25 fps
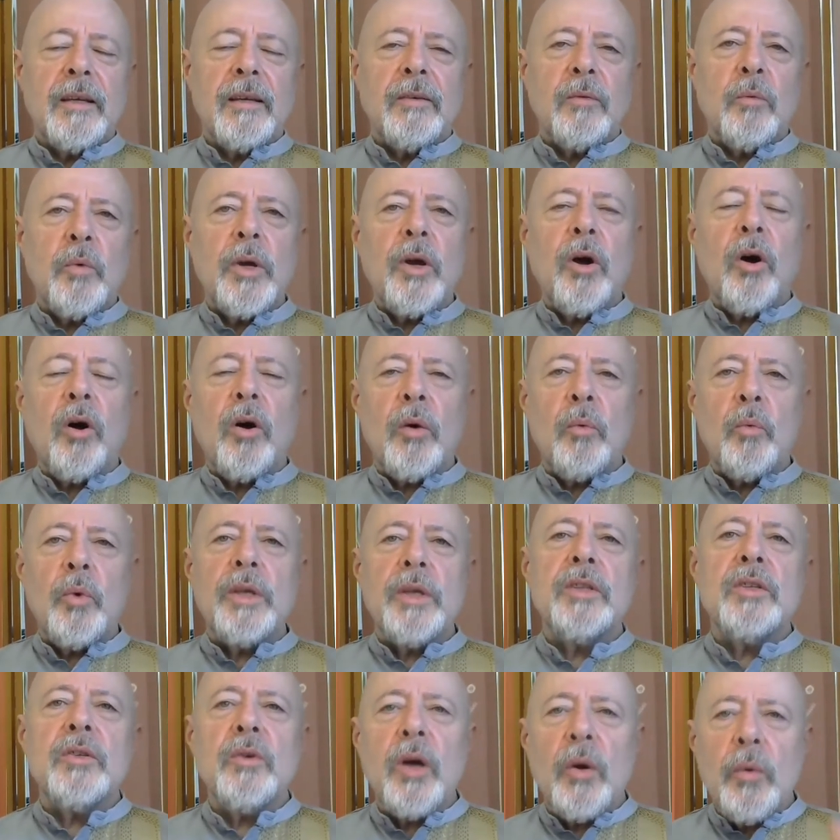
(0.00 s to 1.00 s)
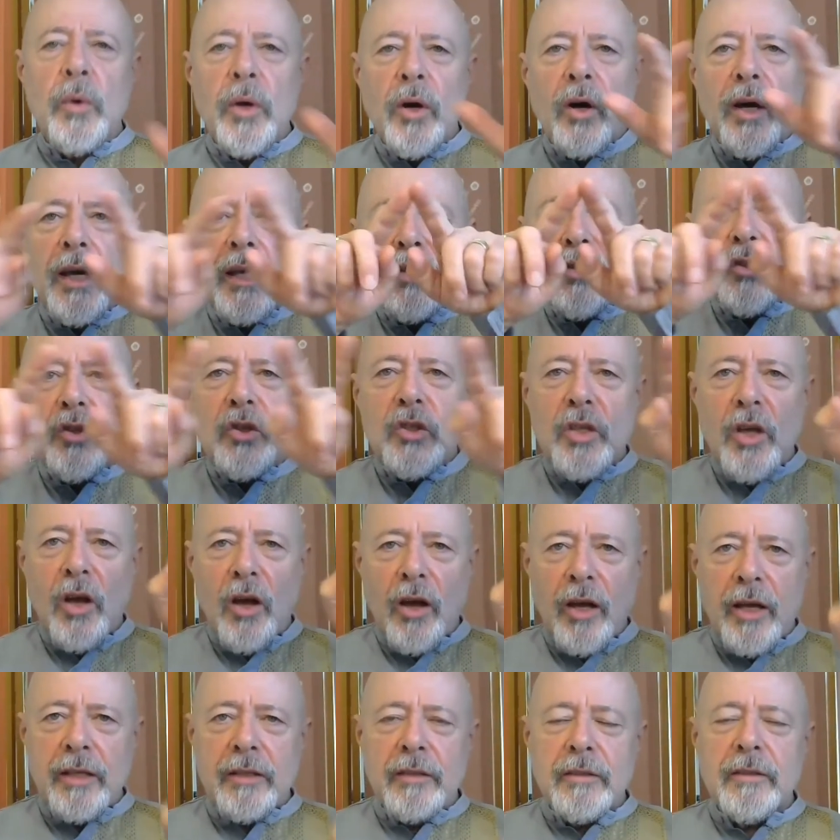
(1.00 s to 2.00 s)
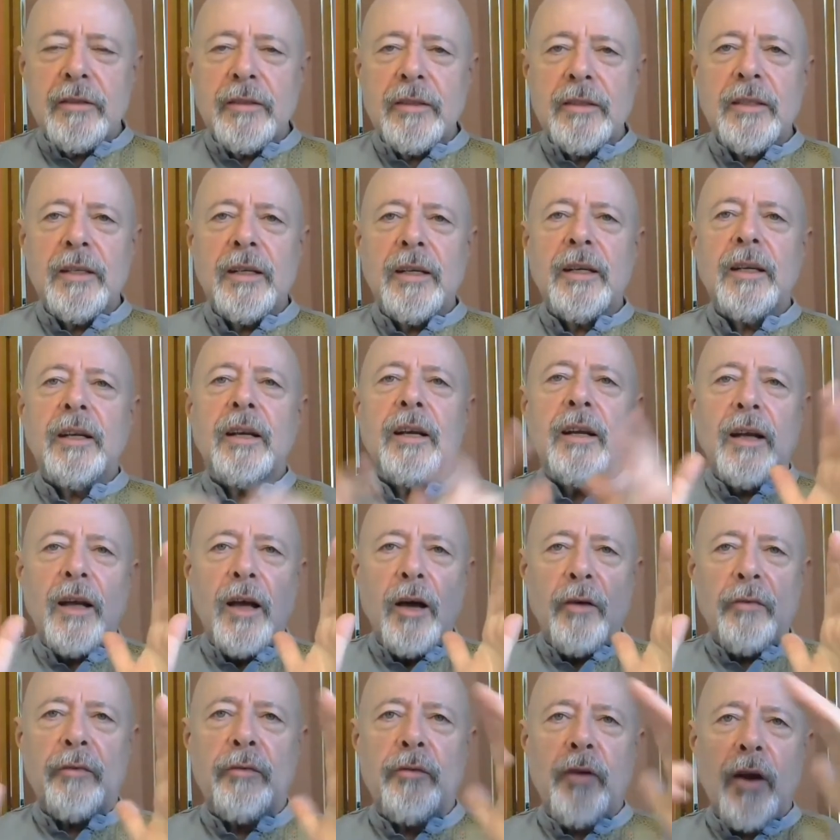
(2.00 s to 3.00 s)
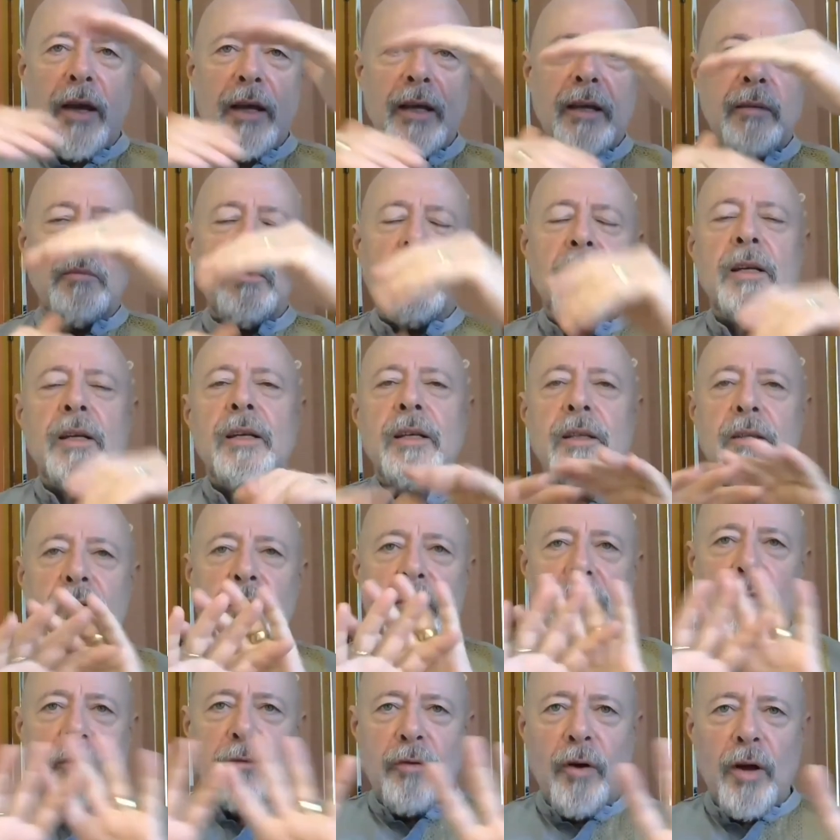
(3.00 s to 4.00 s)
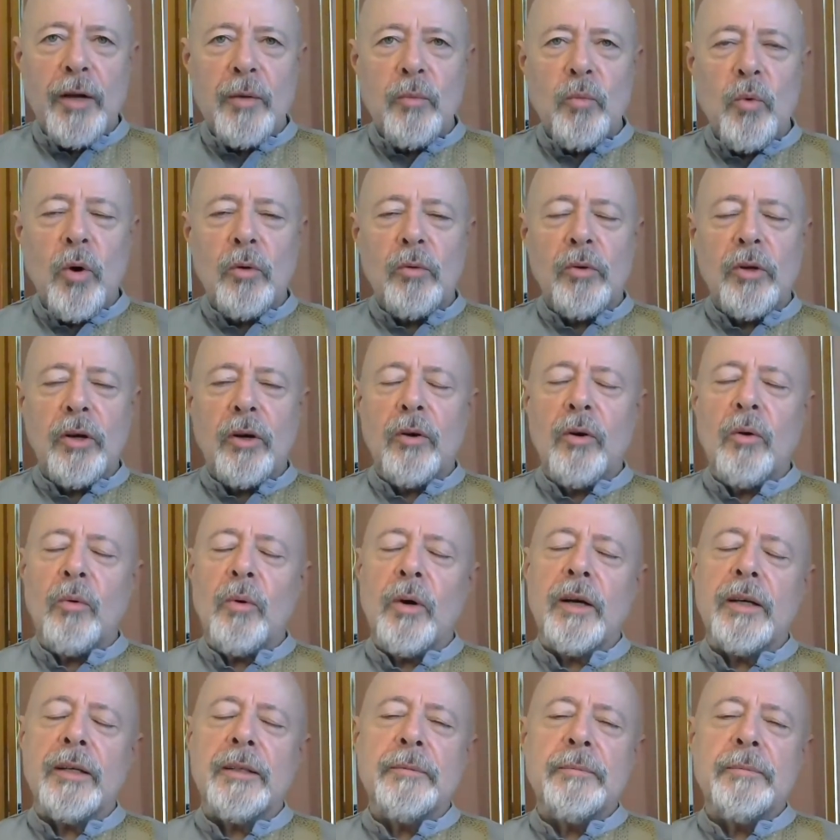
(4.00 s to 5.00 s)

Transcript: We are inside a frame. The frame won't go away.